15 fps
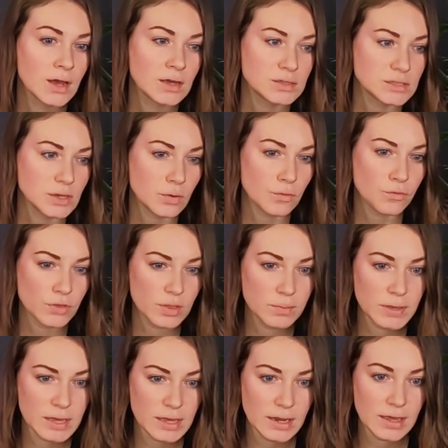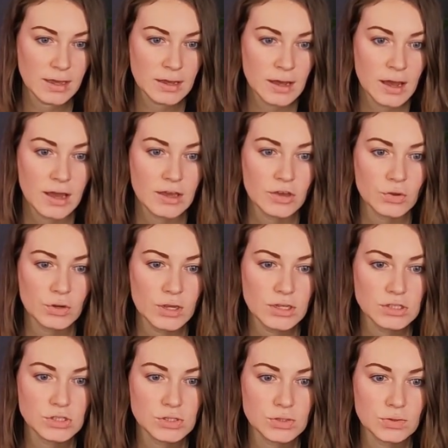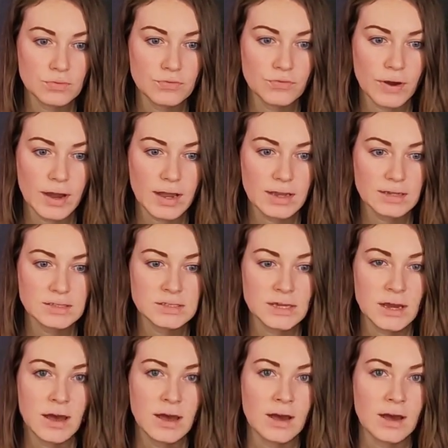So for the beginning, you need to find